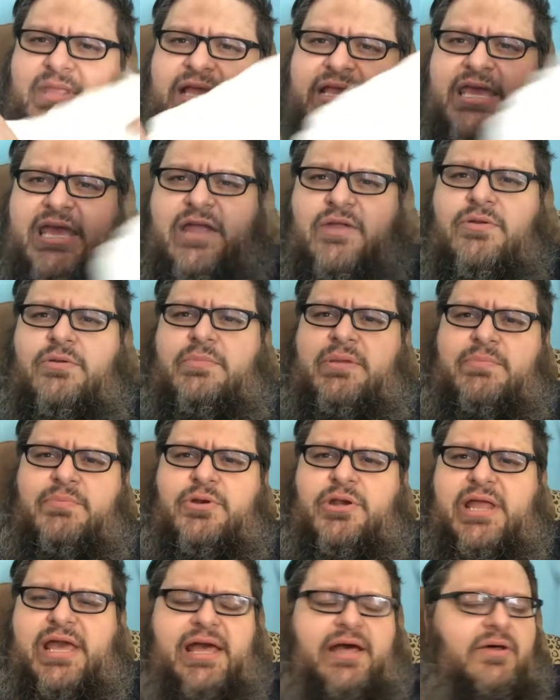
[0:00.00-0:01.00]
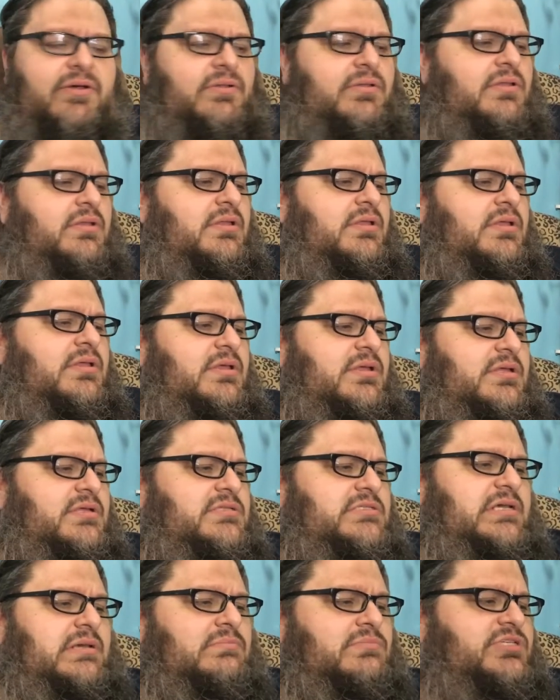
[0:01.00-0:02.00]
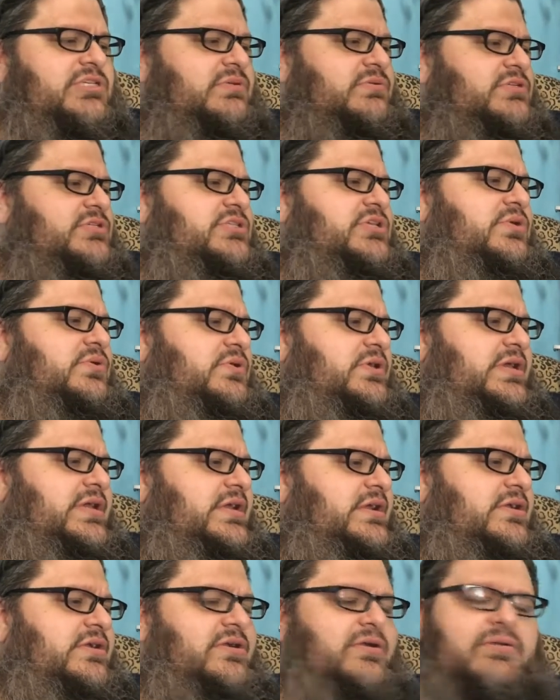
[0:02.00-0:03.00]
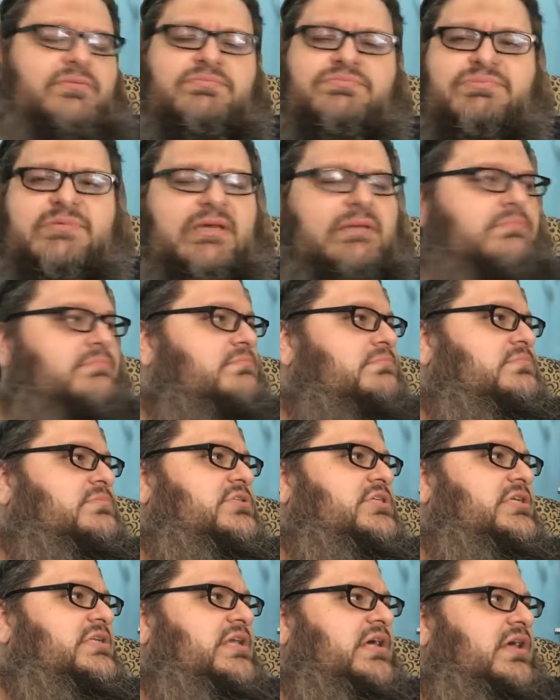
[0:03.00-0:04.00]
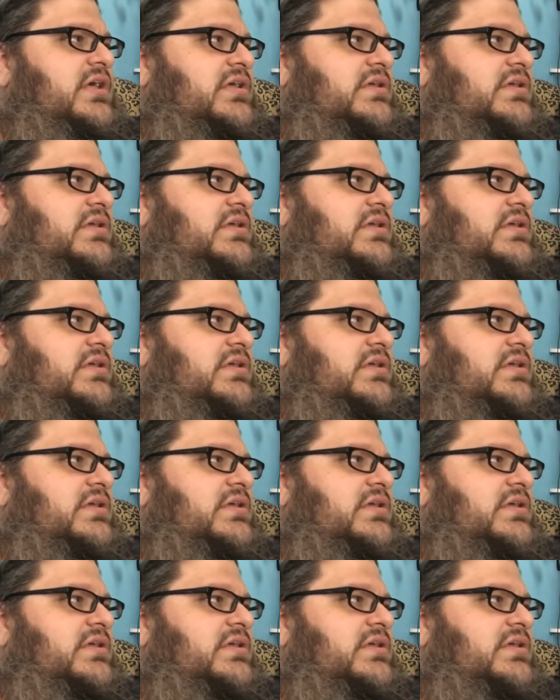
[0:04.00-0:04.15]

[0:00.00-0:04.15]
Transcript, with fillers: I can't remember now. Something she was doing or something she do,